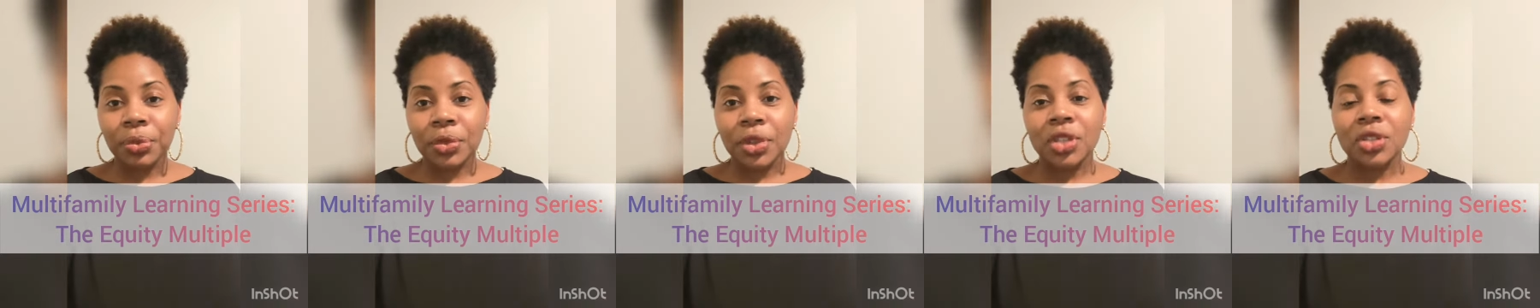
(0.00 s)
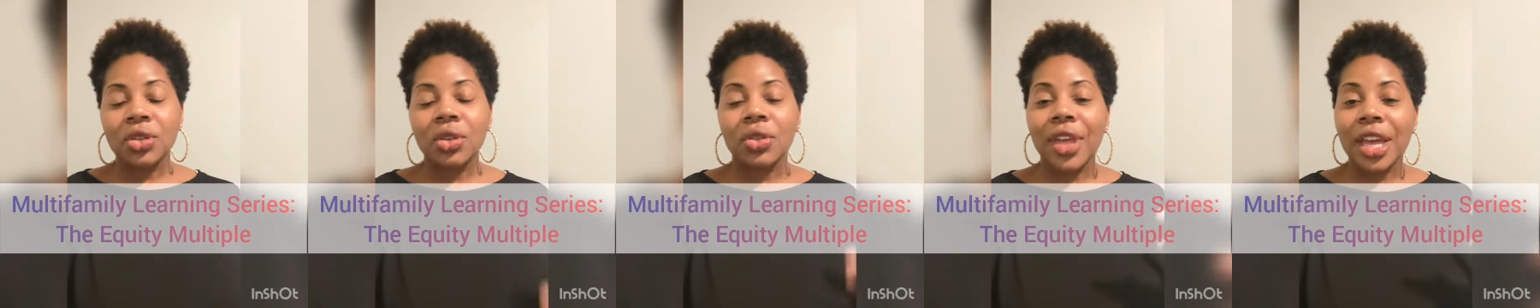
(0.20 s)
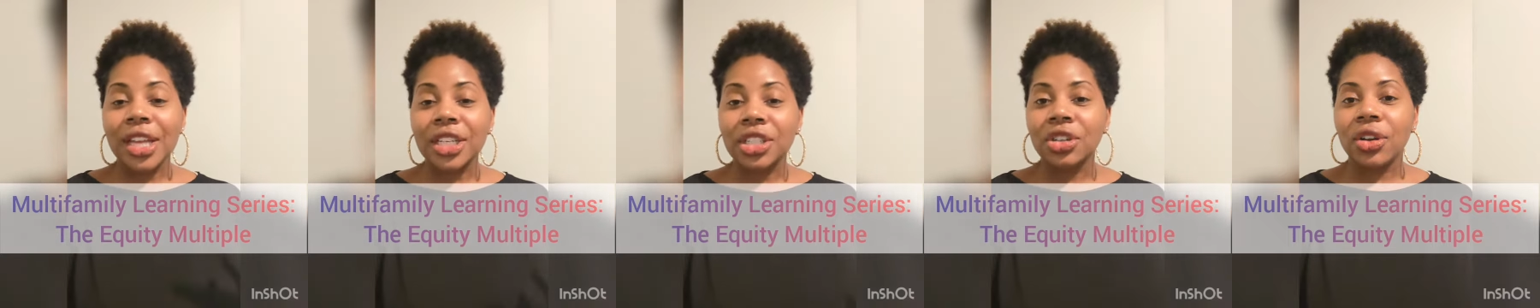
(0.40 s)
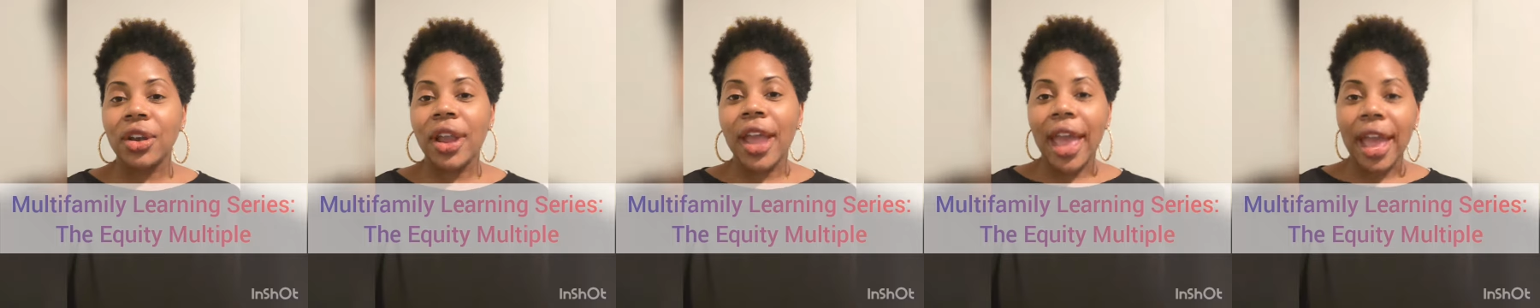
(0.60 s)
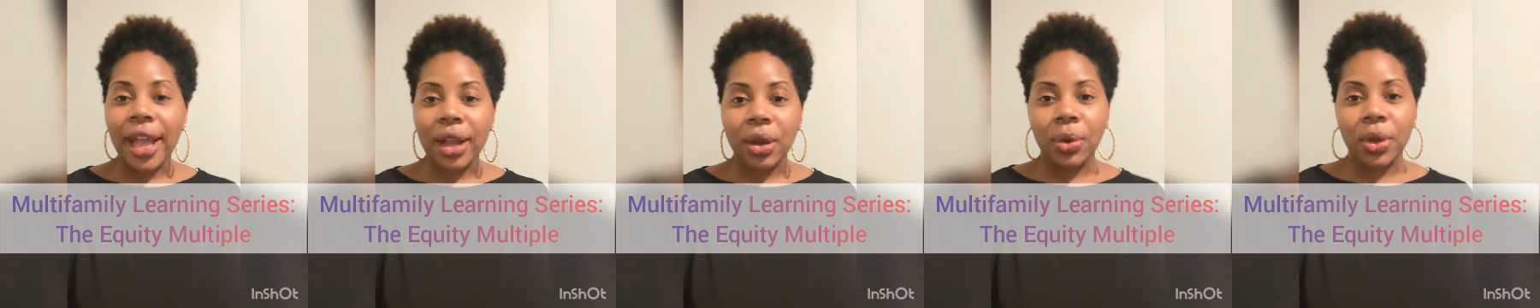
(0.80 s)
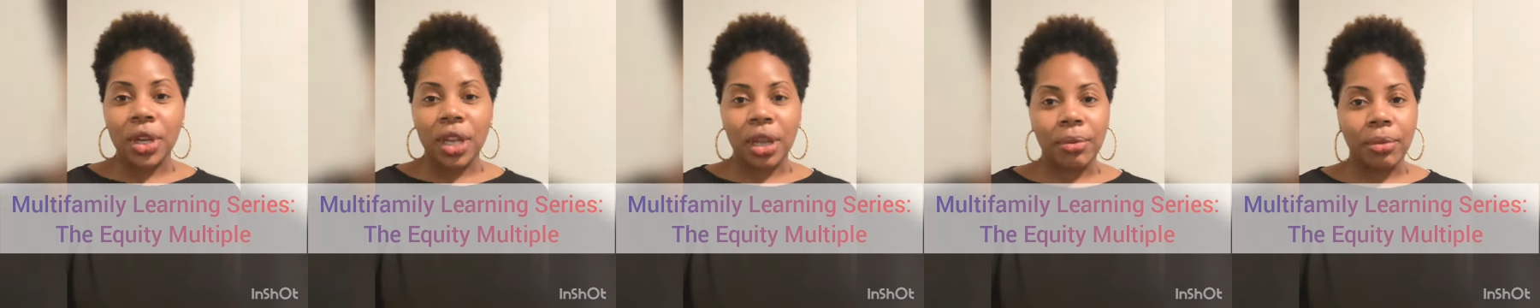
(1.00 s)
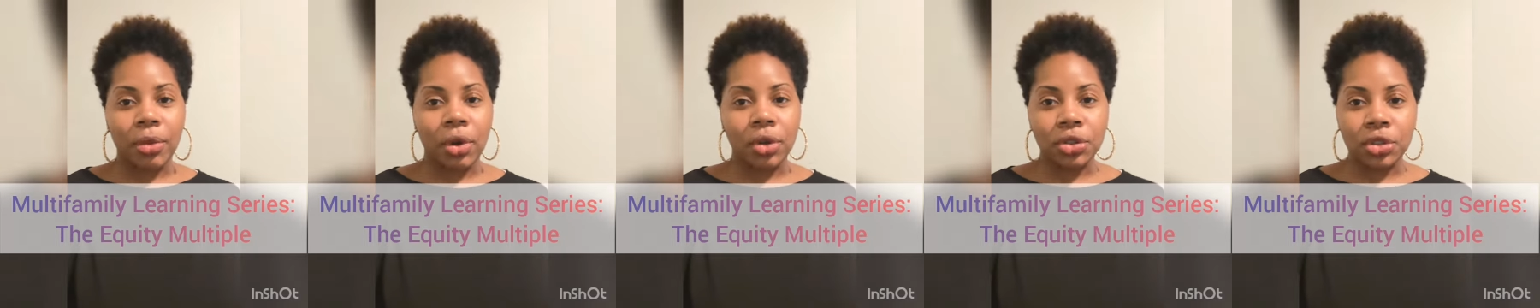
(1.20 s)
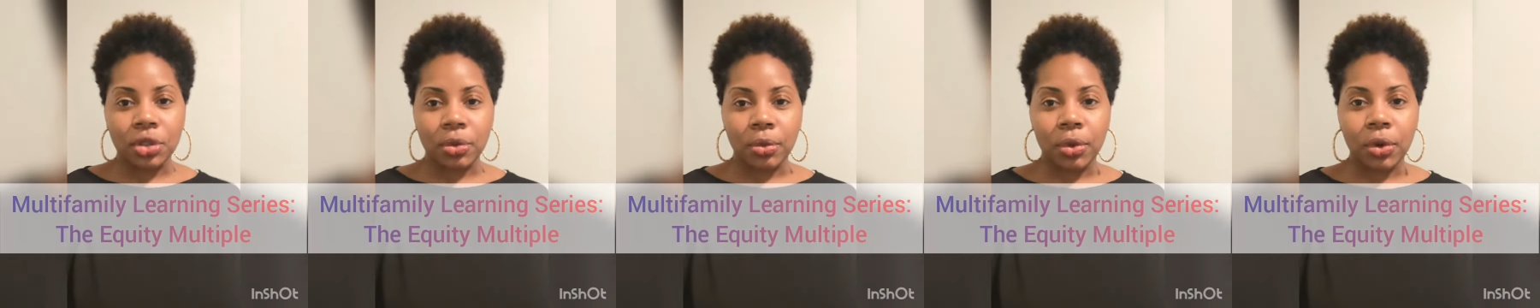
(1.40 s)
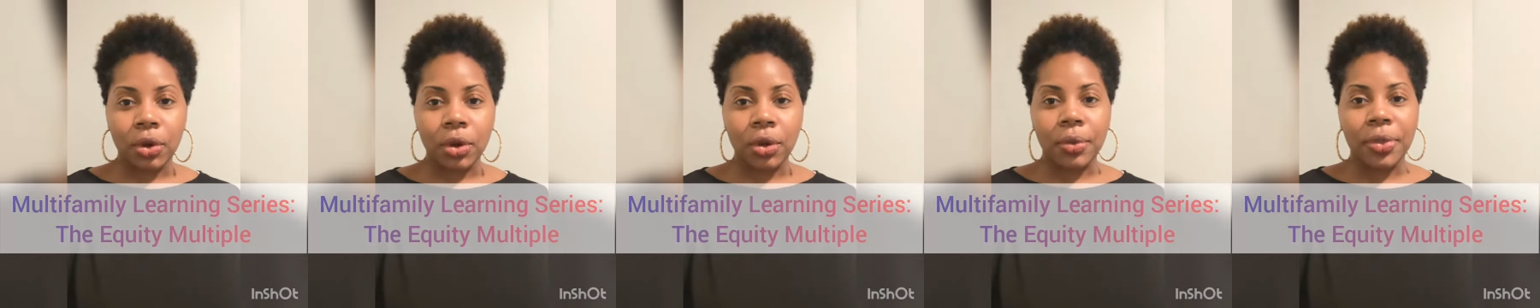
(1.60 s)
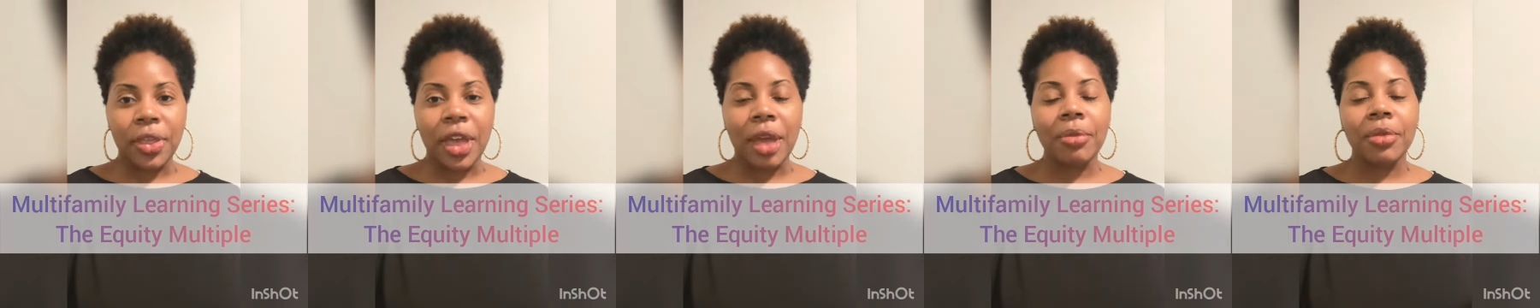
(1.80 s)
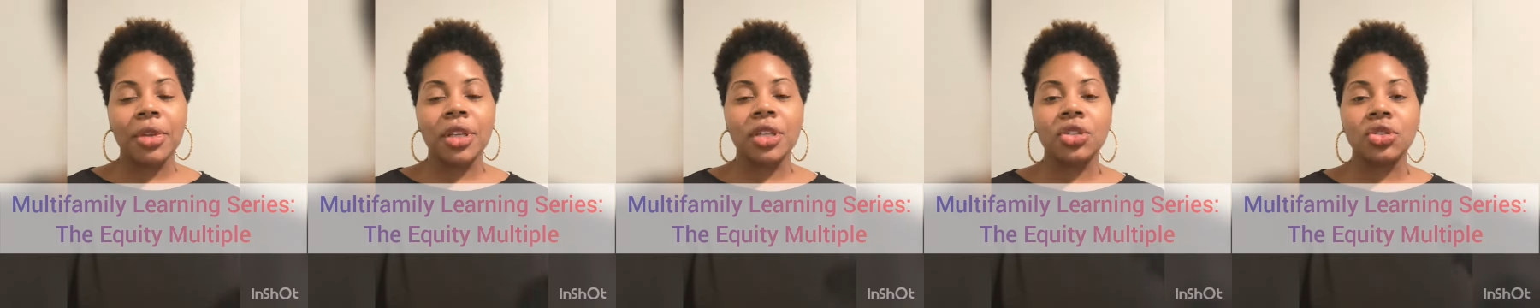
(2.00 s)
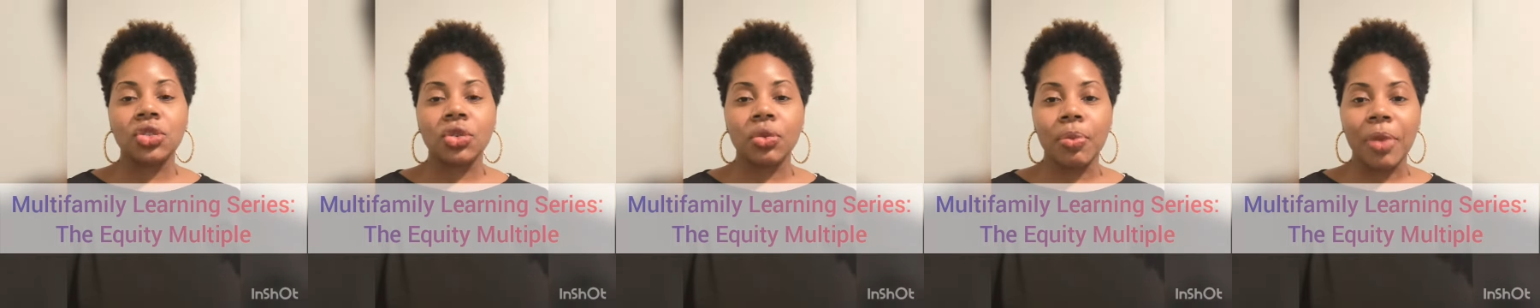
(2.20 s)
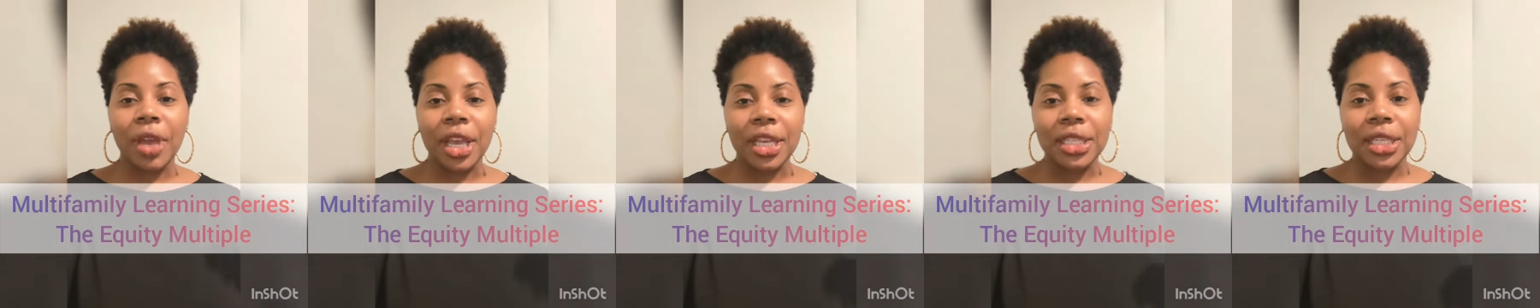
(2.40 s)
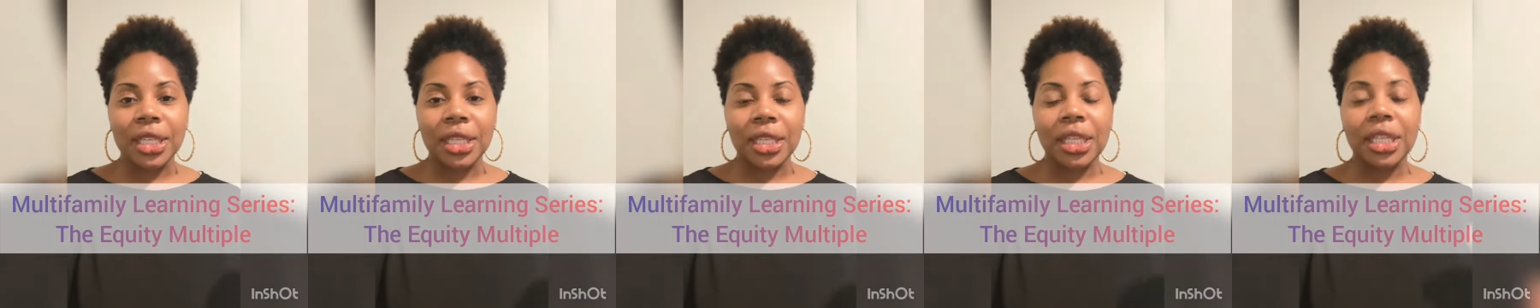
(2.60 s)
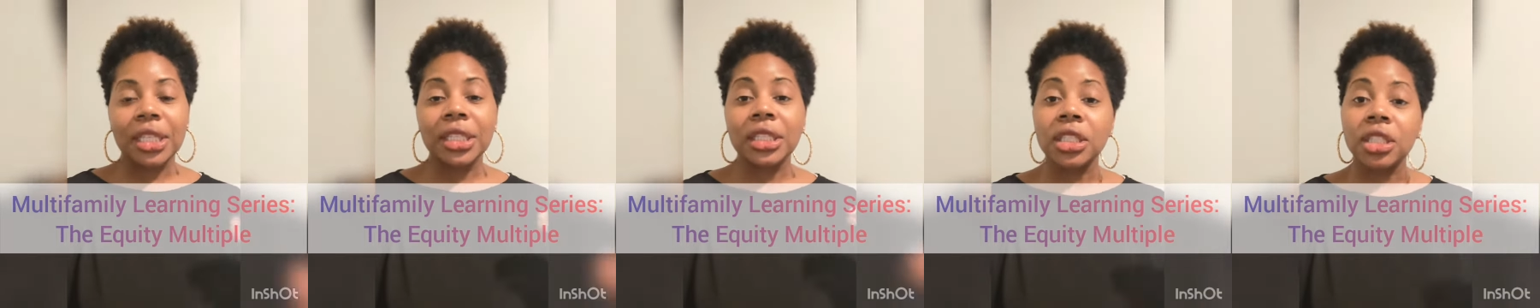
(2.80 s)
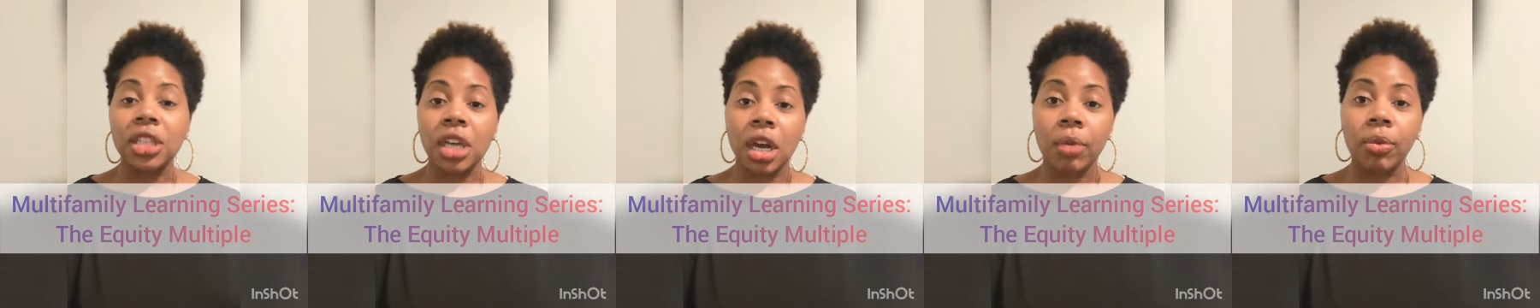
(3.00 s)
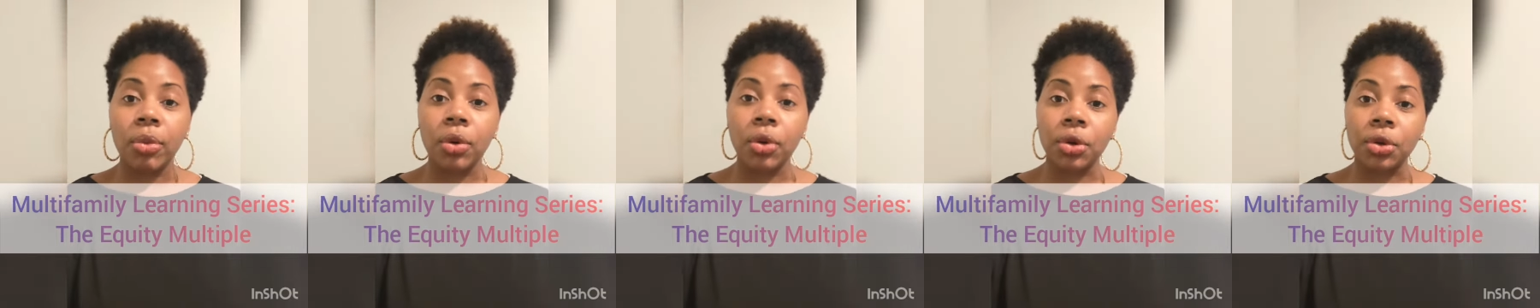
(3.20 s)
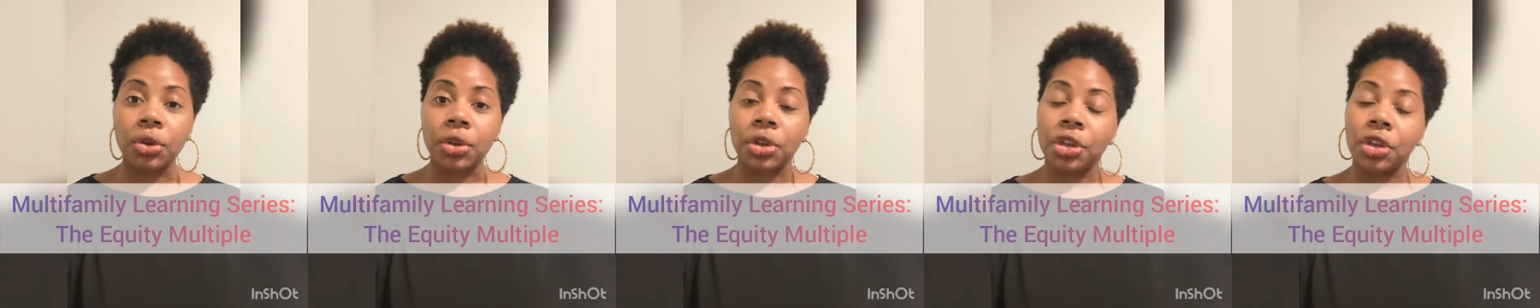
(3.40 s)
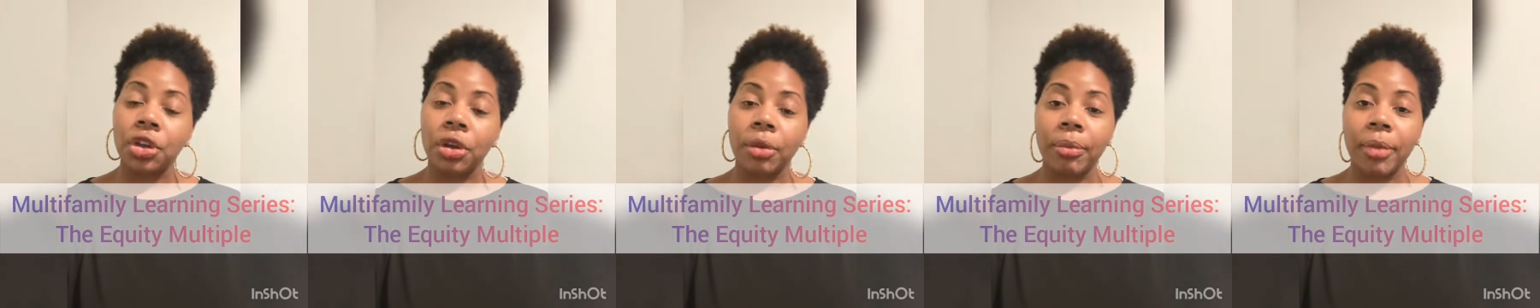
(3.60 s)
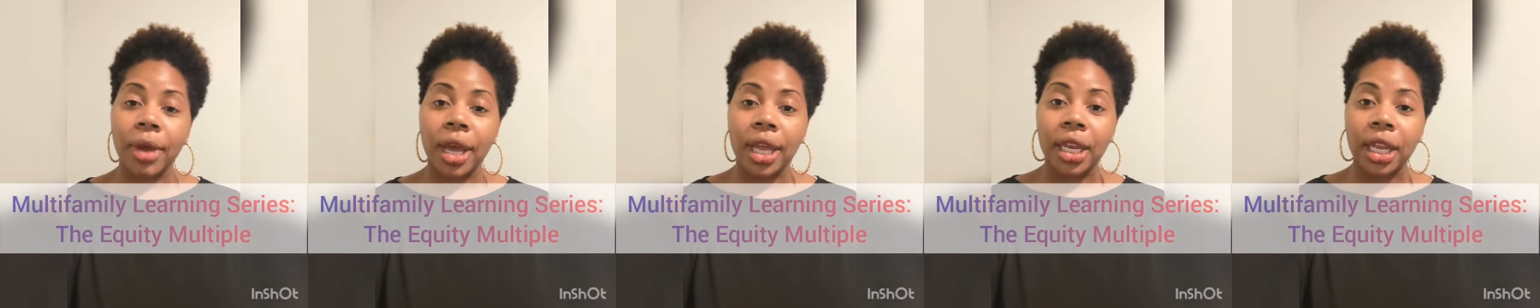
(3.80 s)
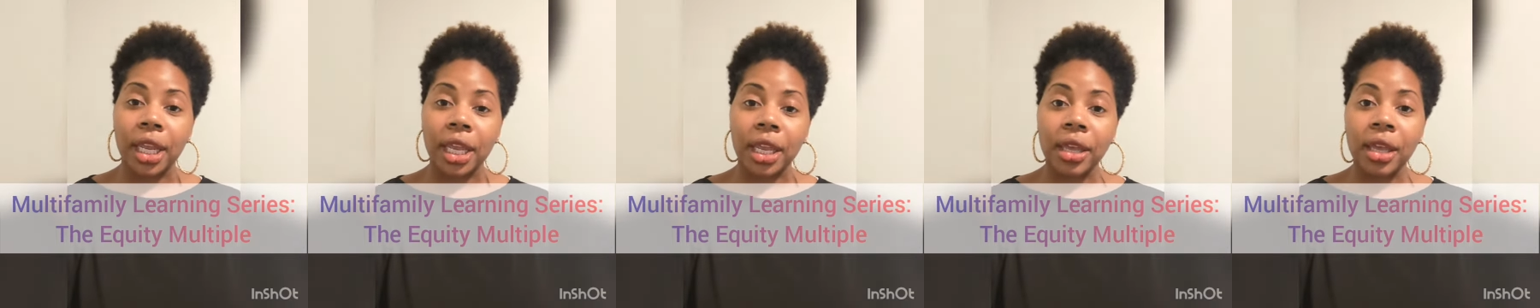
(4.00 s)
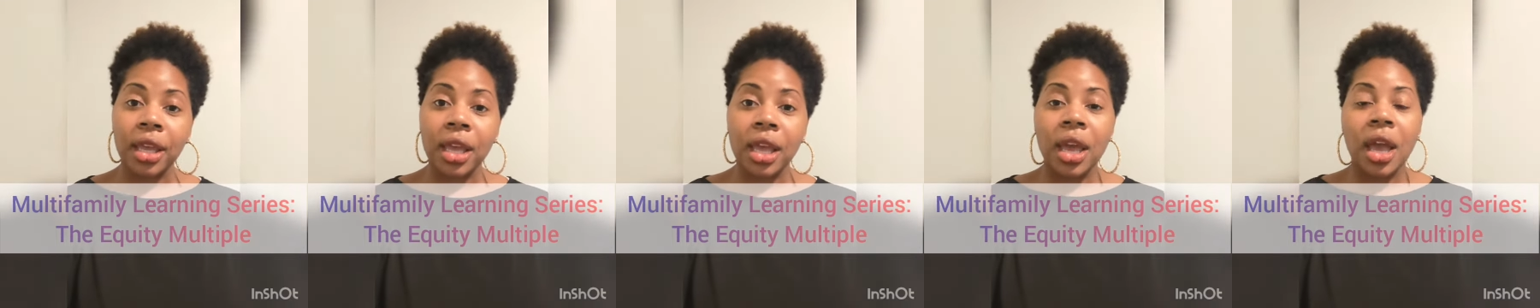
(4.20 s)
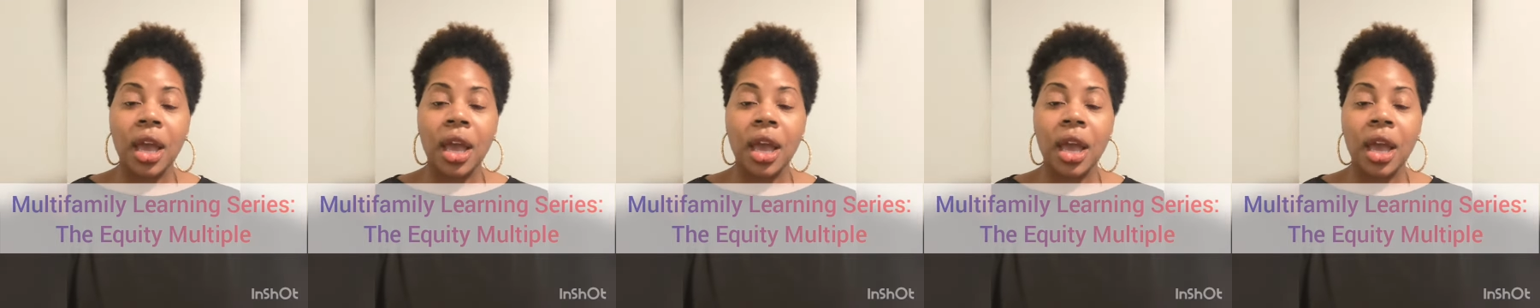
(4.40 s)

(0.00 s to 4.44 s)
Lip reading: So that's your equity multiple. That means you basically doubled your money.